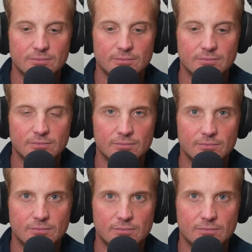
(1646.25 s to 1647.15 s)

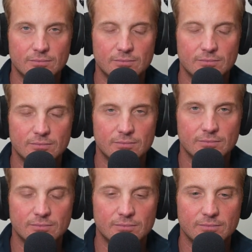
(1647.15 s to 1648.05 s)

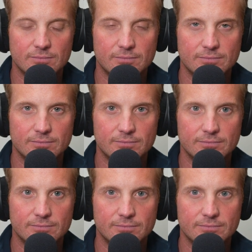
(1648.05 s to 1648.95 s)

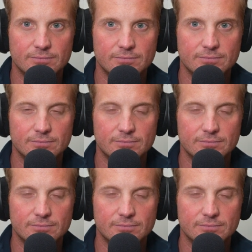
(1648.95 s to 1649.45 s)
(not speaking)